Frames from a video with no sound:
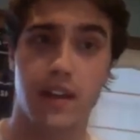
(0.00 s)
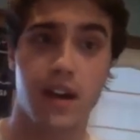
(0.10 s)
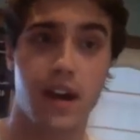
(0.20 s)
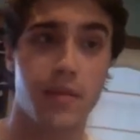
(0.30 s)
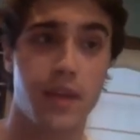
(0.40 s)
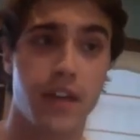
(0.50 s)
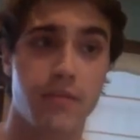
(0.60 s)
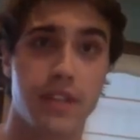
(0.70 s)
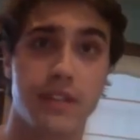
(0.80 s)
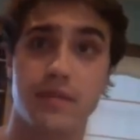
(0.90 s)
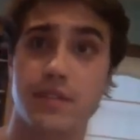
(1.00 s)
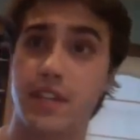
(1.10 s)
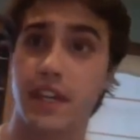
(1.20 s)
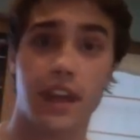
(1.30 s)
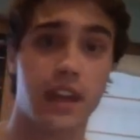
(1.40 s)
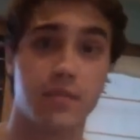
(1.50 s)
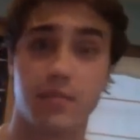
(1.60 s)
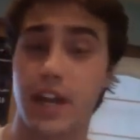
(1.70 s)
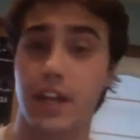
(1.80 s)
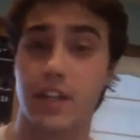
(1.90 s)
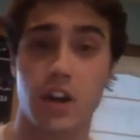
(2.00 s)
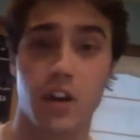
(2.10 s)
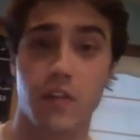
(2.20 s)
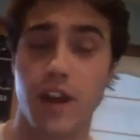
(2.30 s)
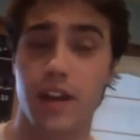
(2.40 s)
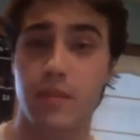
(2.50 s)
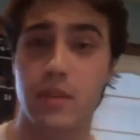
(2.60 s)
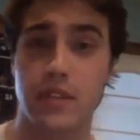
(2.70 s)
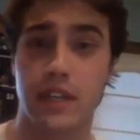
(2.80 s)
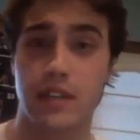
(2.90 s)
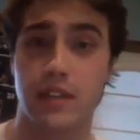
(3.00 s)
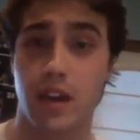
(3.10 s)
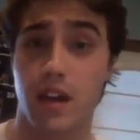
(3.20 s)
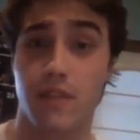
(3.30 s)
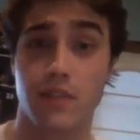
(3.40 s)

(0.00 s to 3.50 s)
Um, and I've been singing and playing guitar and writing music uh, ever